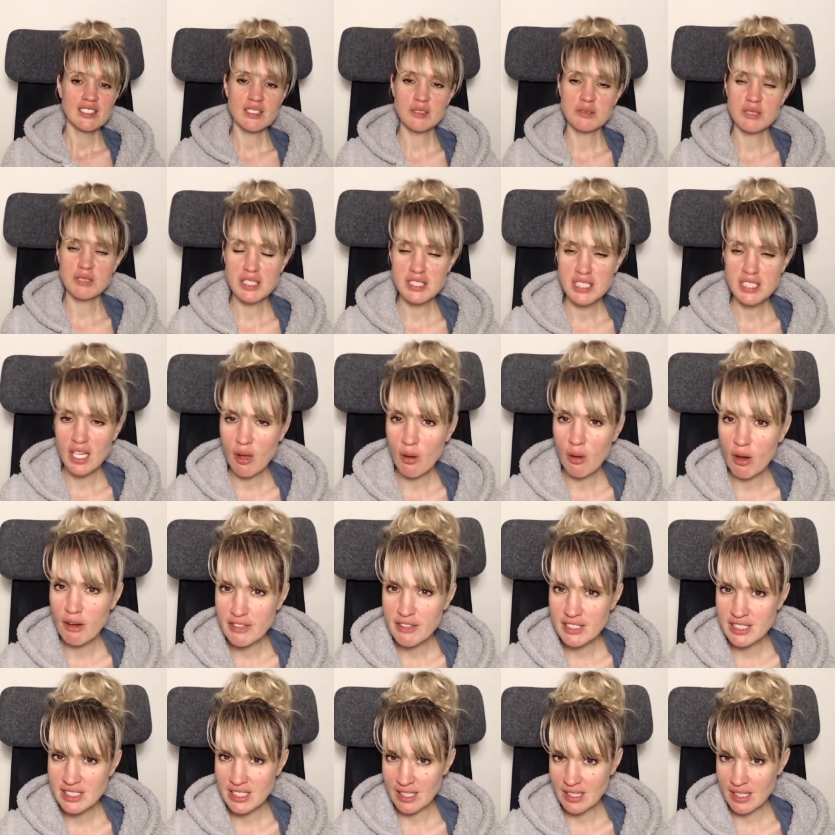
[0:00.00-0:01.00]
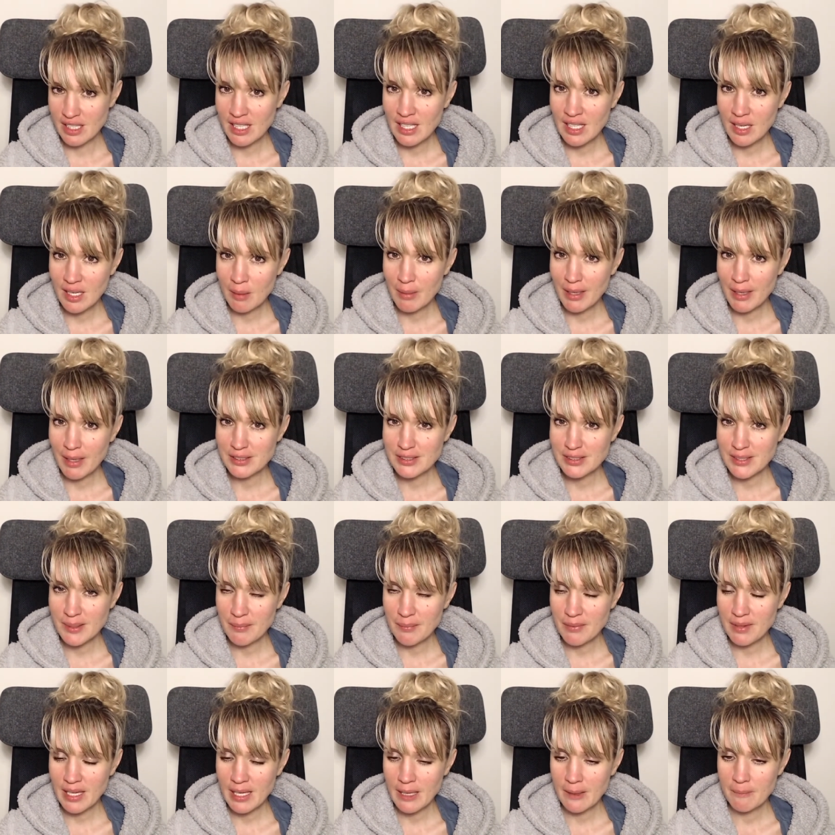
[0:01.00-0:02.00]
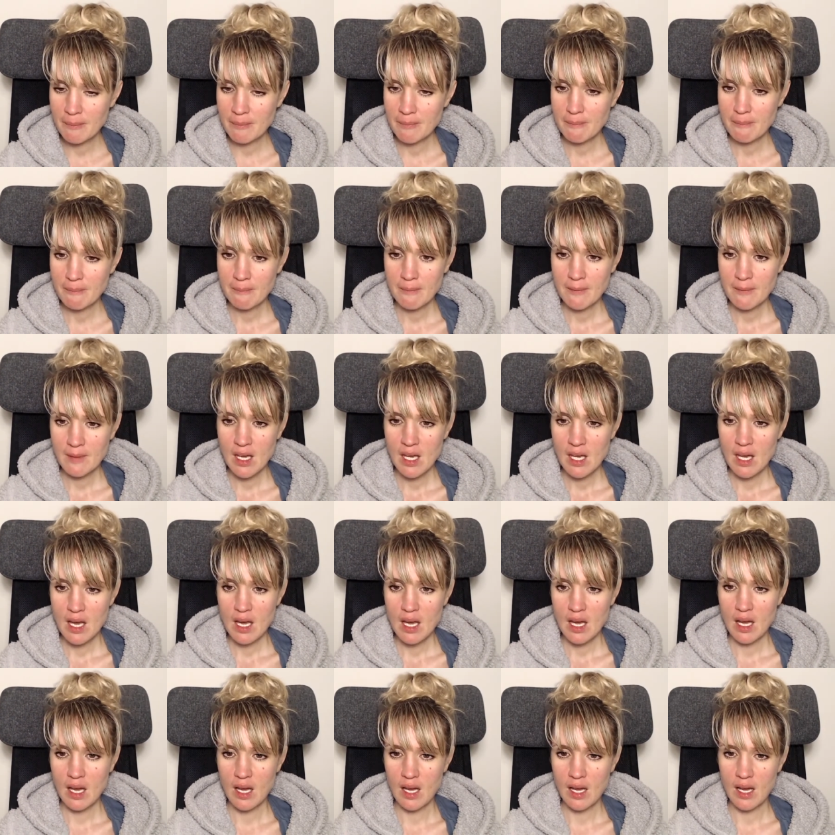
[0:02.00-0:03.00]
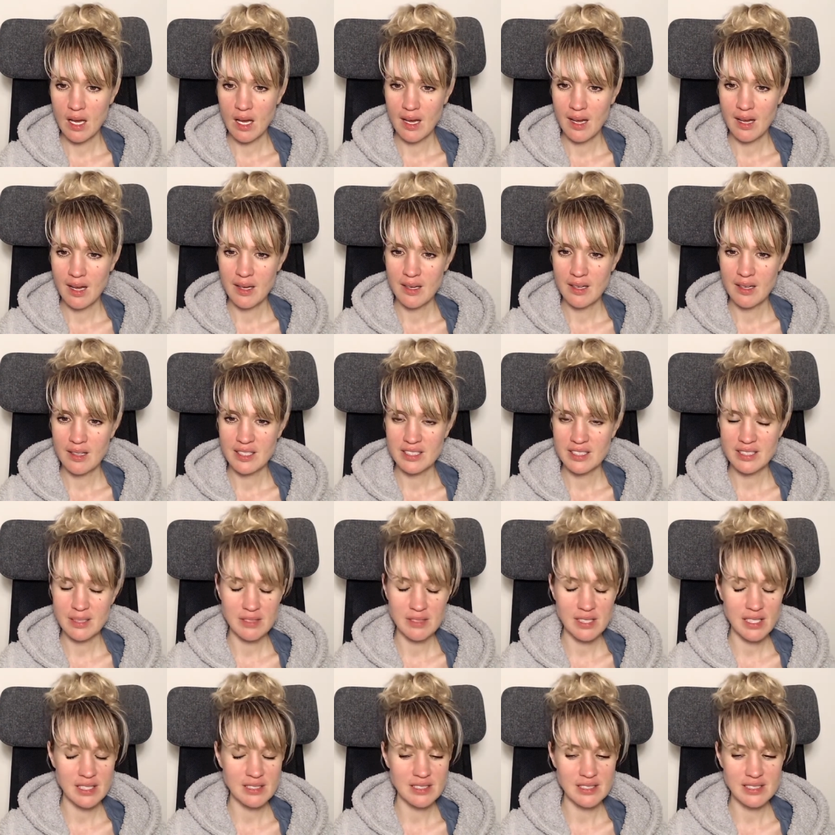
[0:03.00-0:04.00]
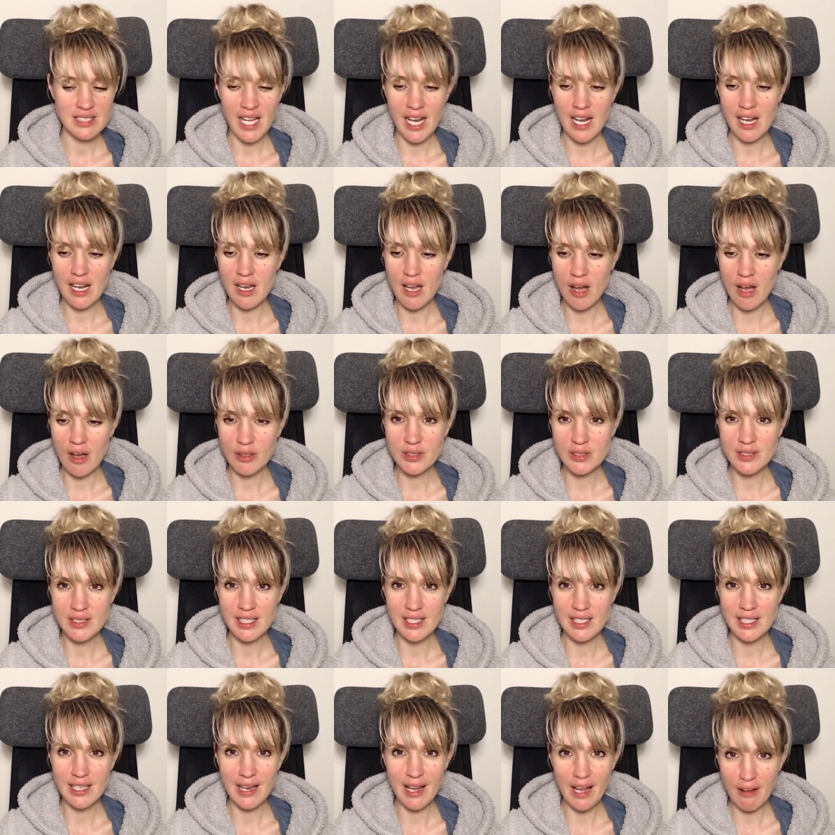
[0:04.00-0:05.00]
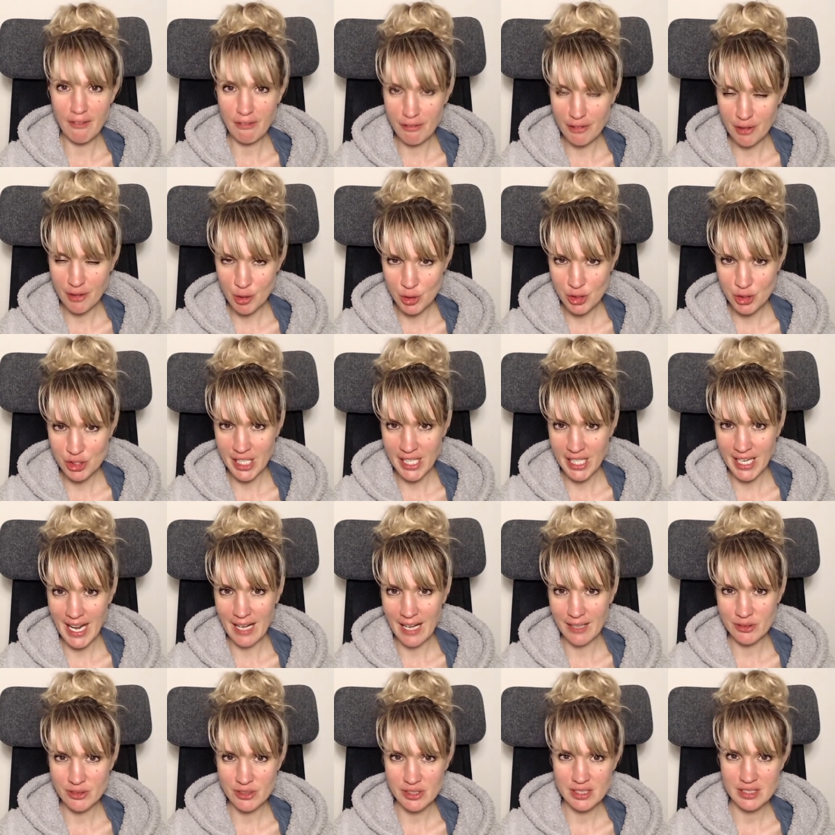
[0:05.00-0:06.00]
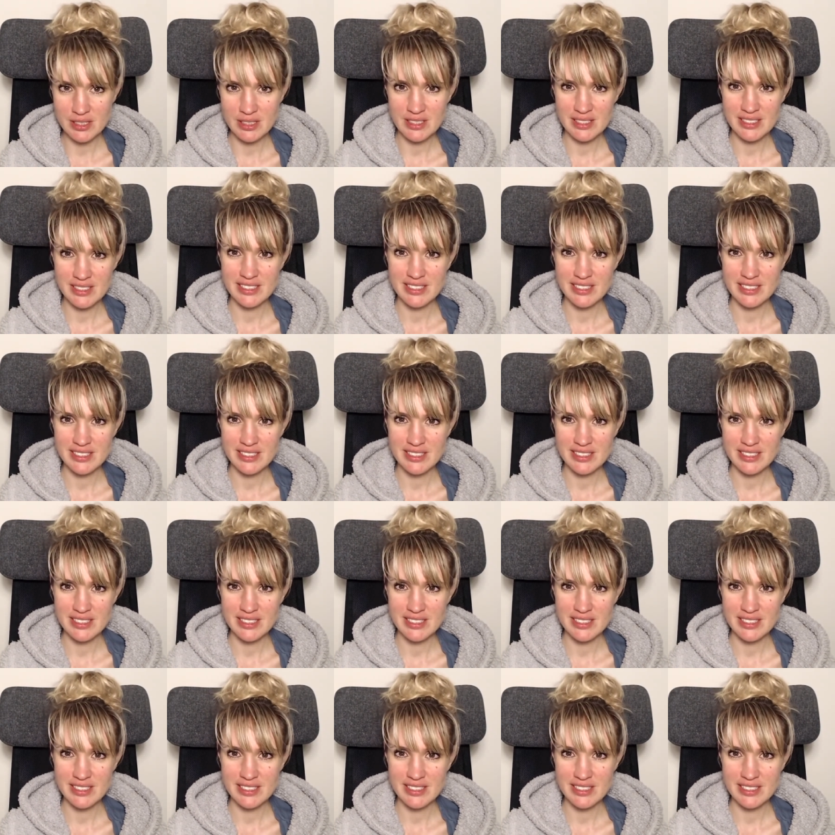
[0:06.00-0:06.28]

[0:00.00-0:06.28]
Sometimes I go off into thinking about something. Sometimes there's like loads of love ushing out.